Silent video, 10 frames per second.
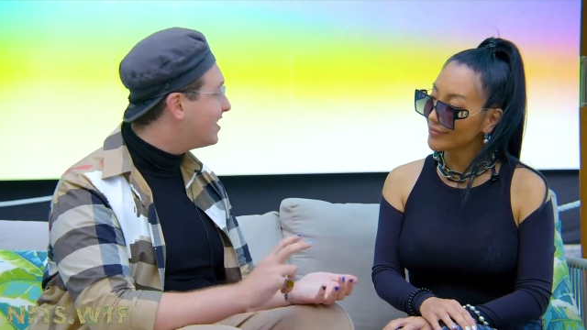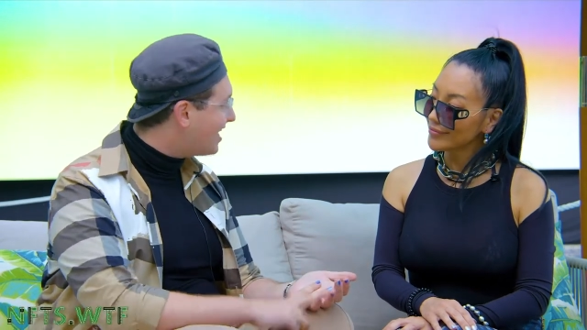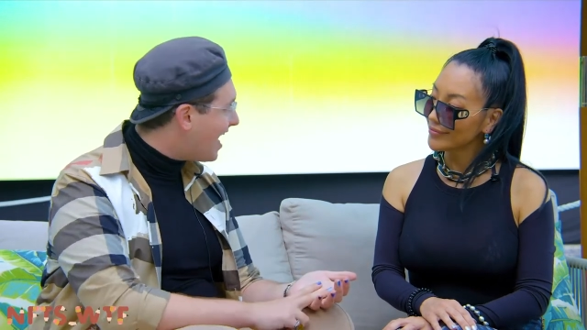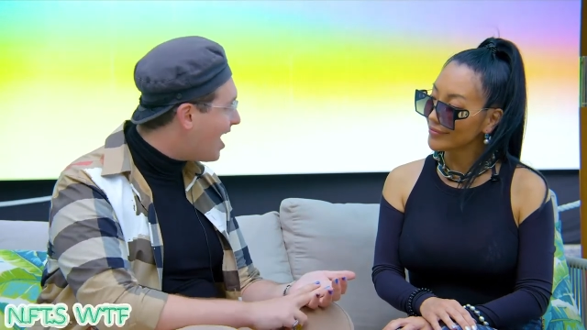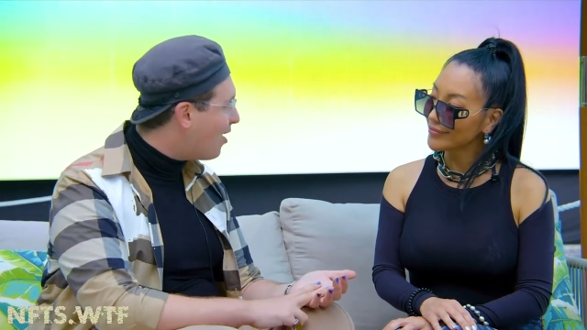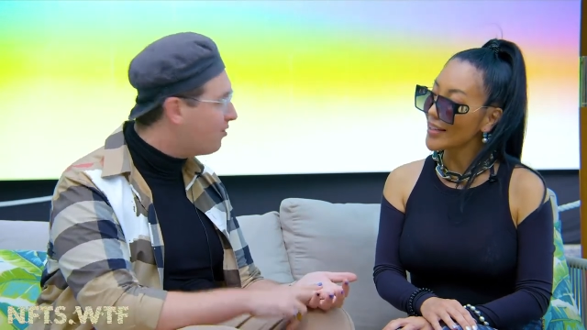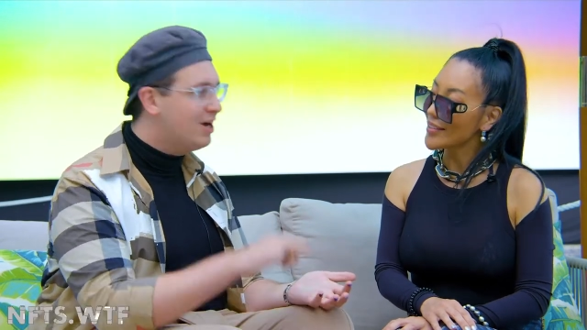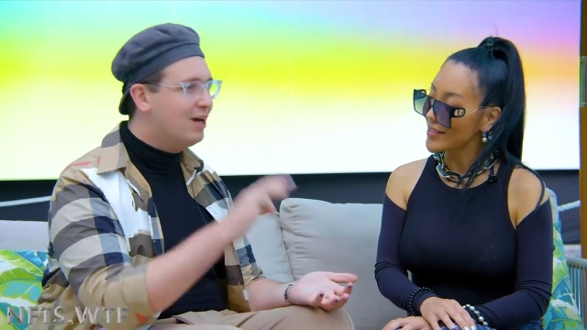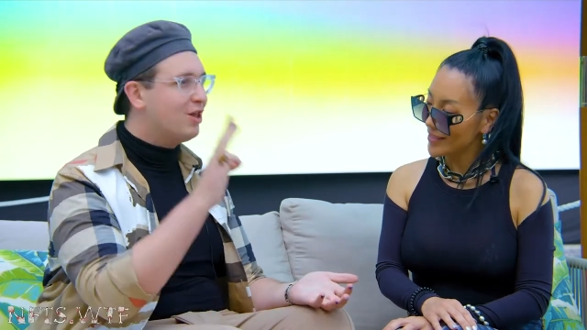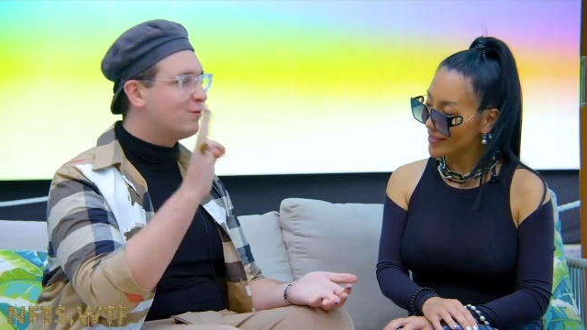Speaker 1: Now,
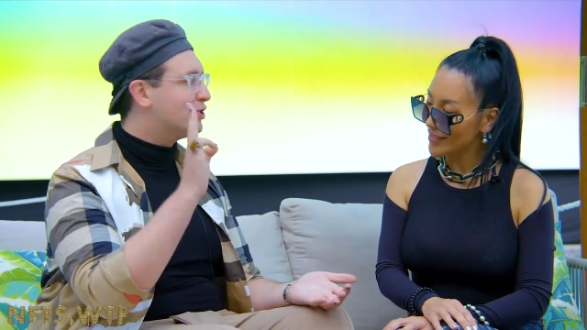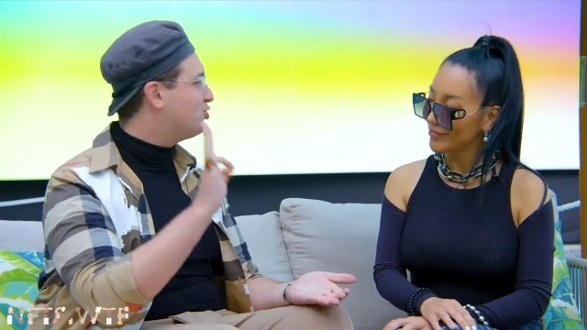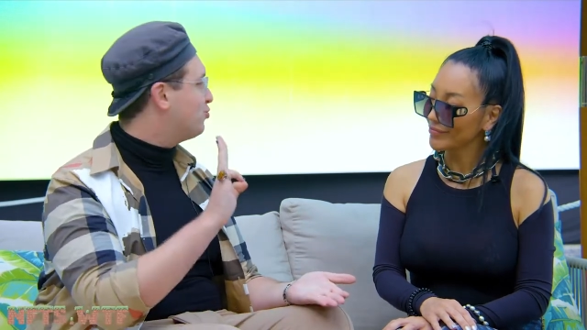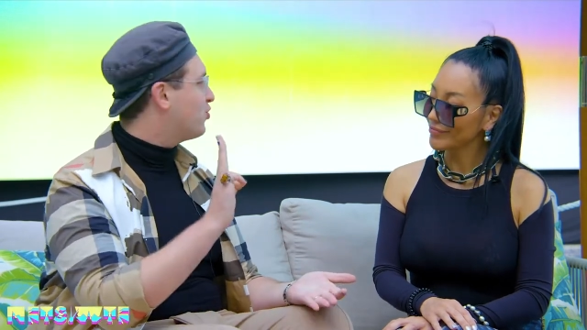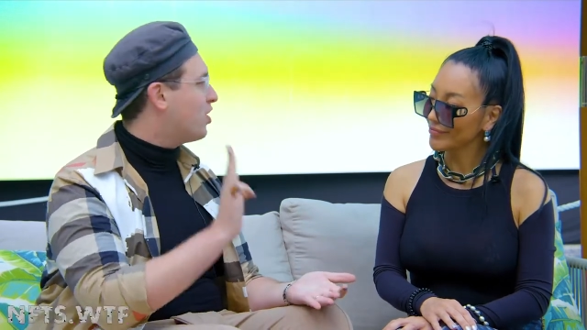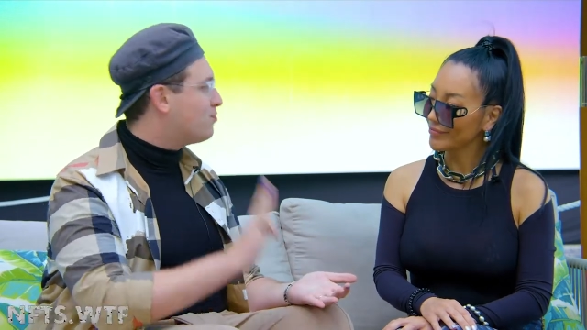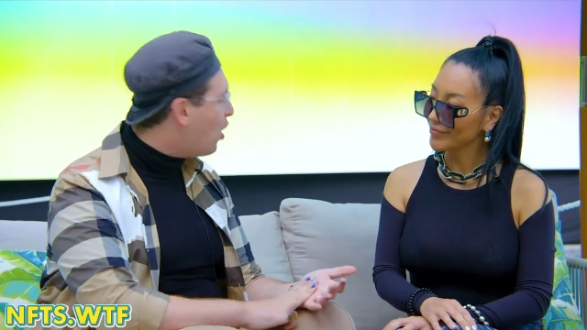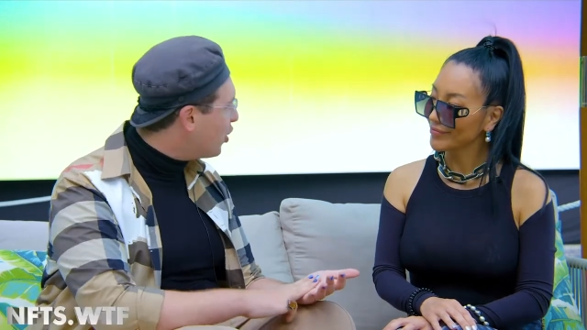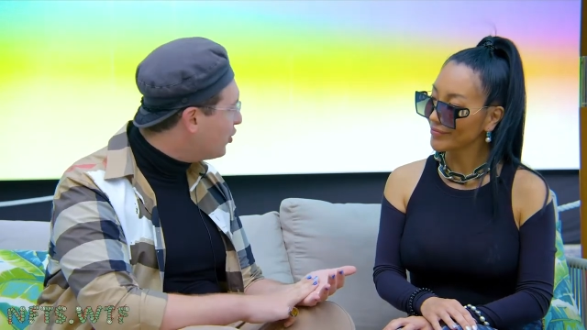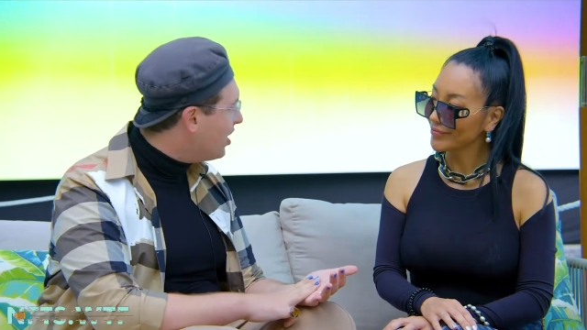there was the super rare
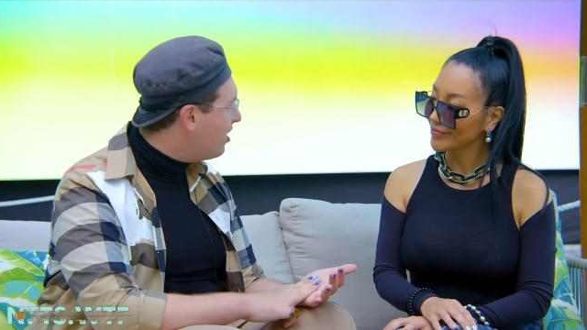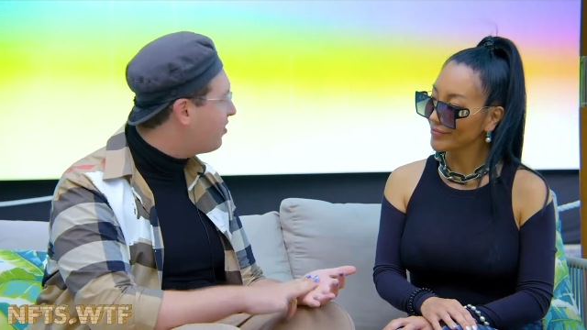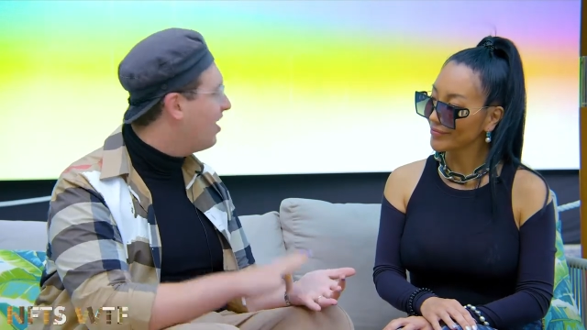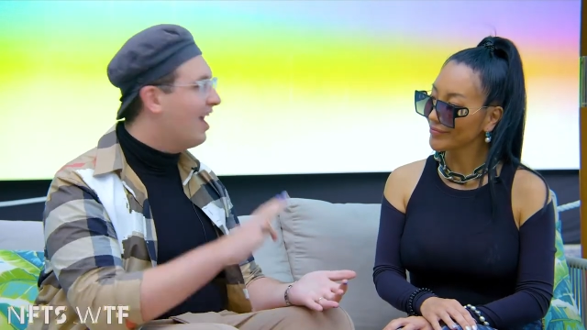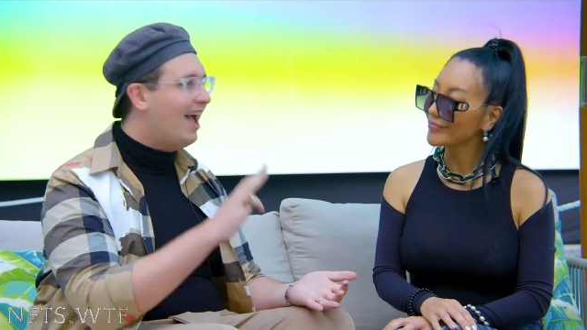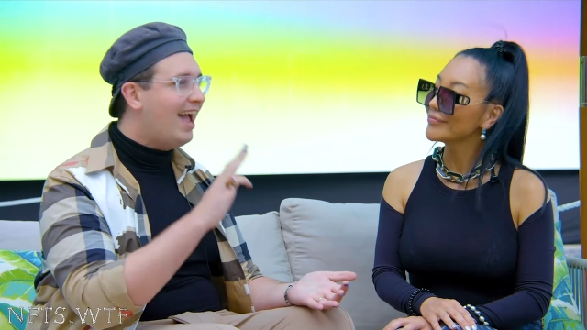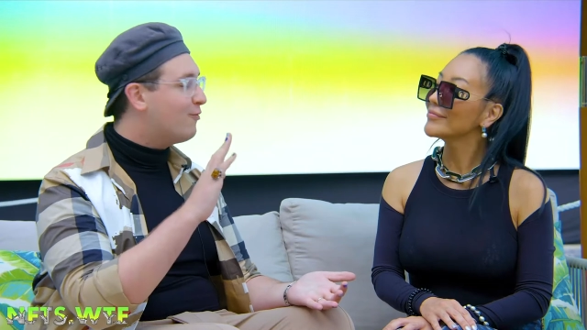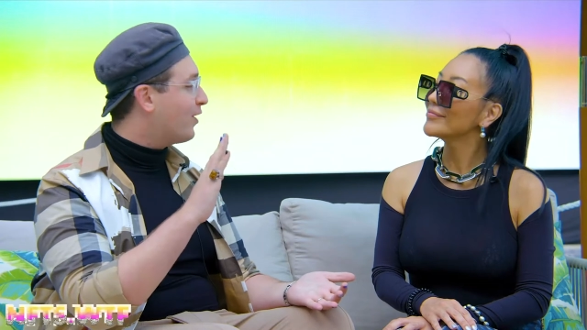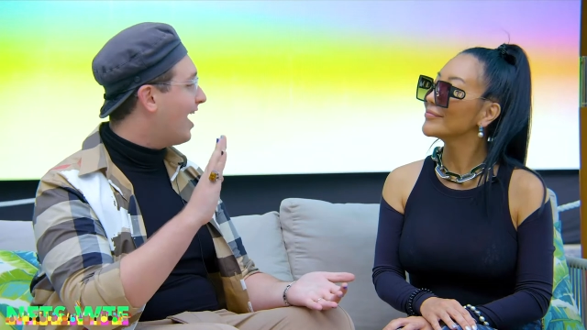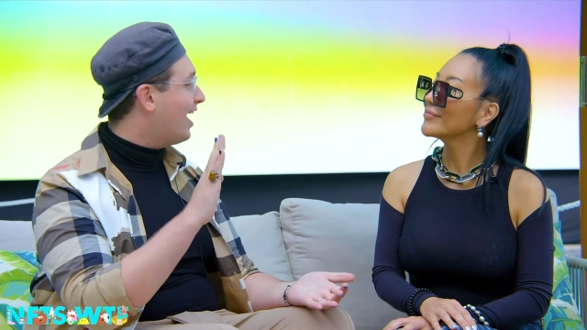monolith, and we
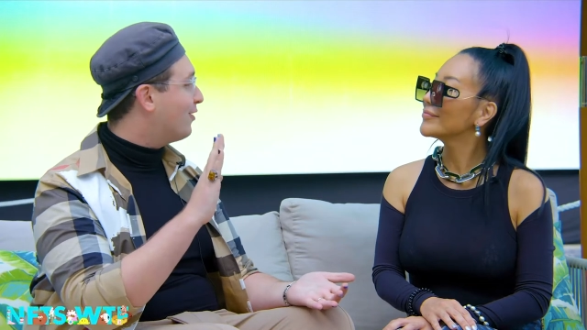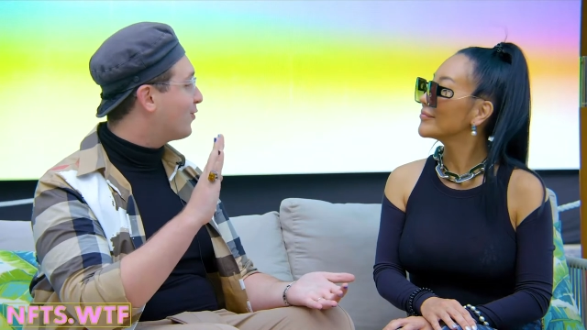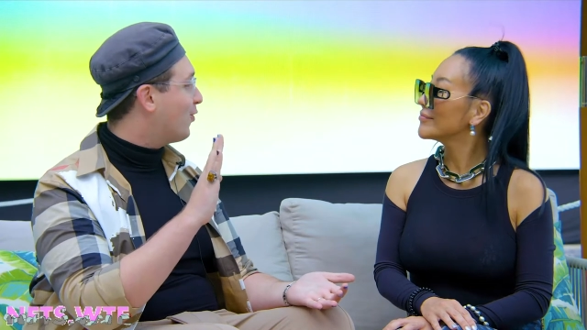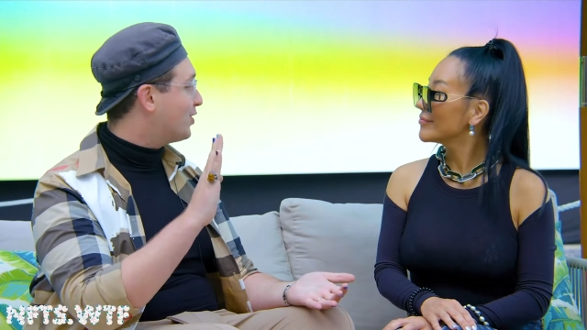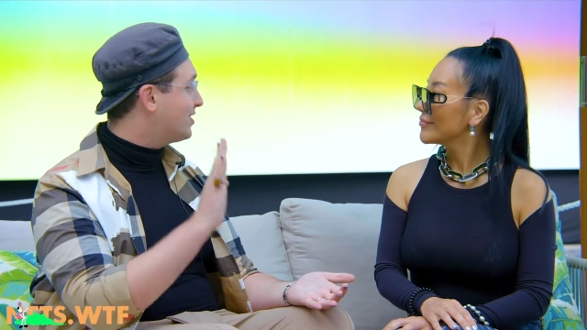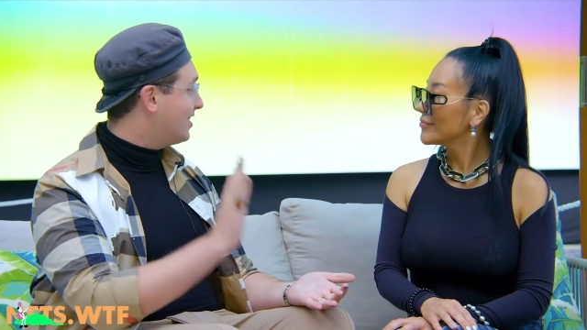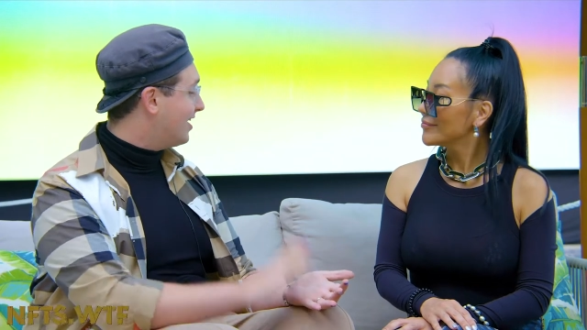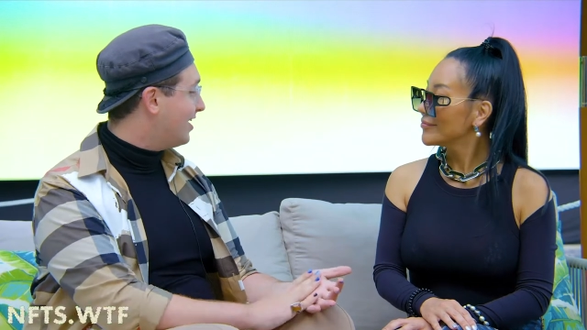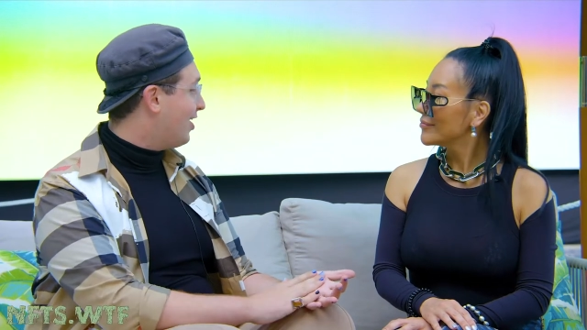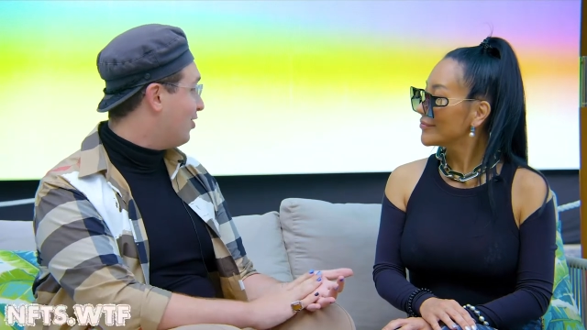had, of course,
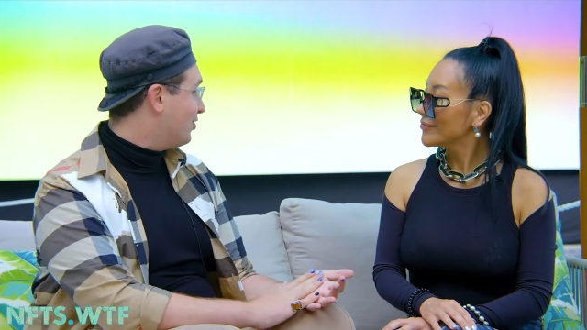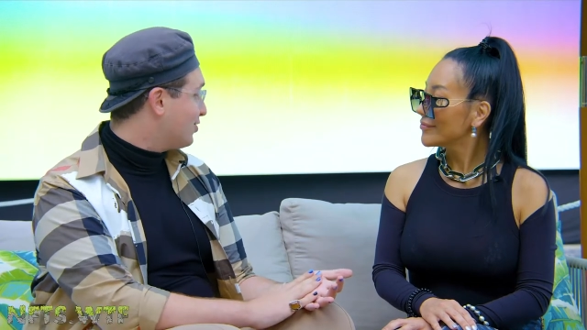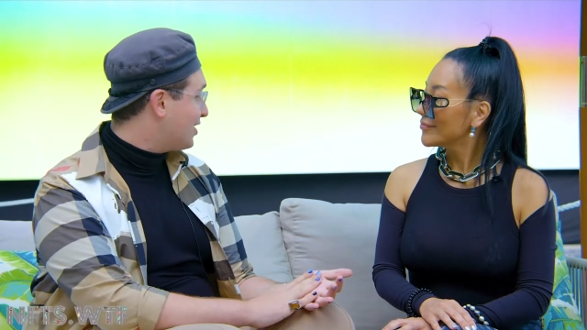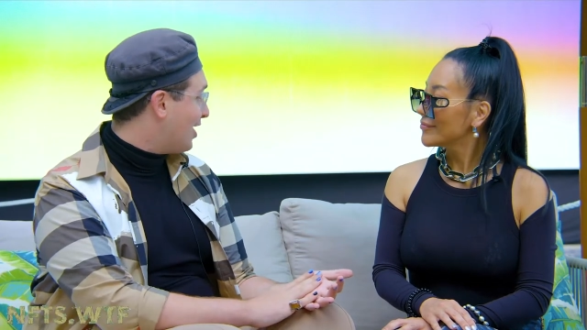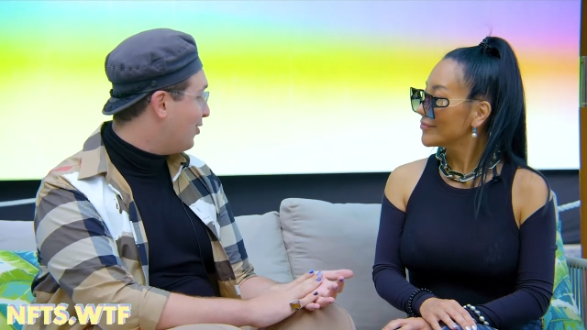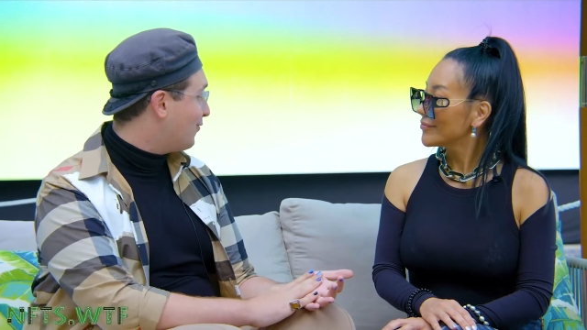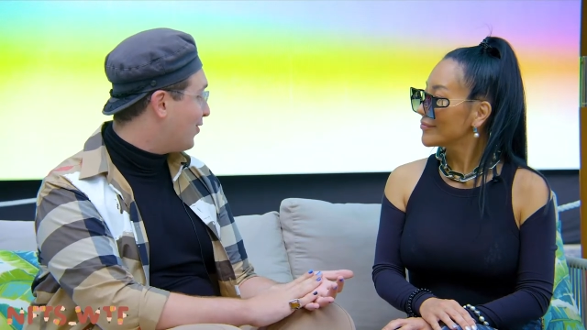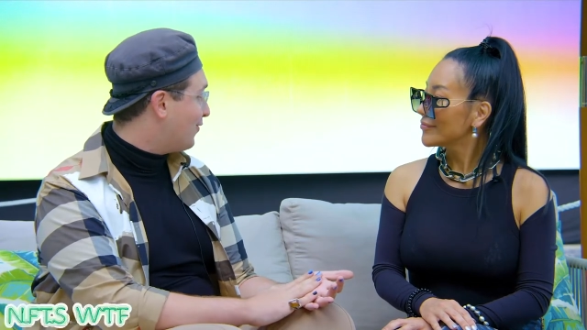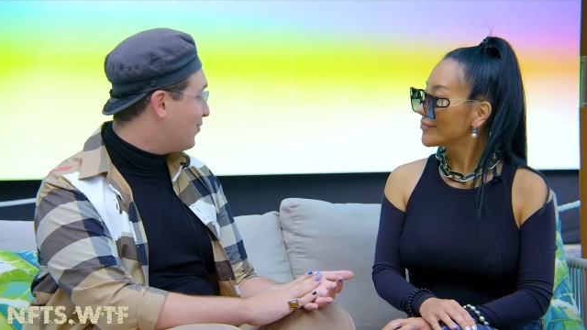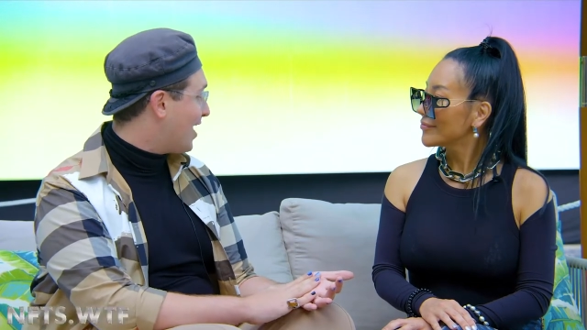the our little takeover of
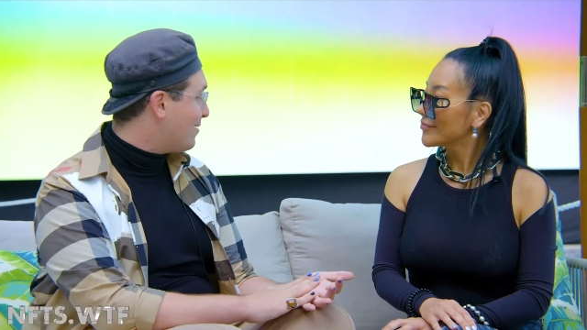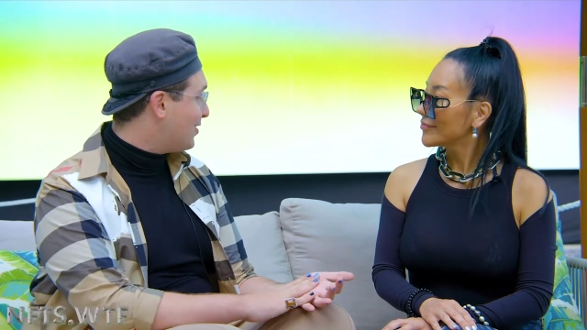the Miami